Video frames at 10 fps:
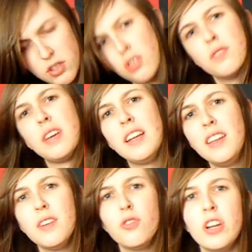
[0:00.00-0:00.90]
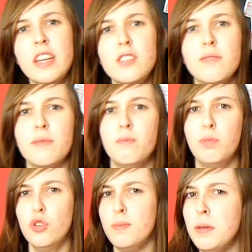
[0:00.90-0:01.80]
was a sort of alien race
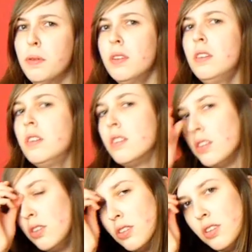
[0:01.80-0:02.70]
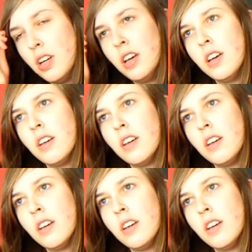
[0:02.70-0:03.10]
of blue people who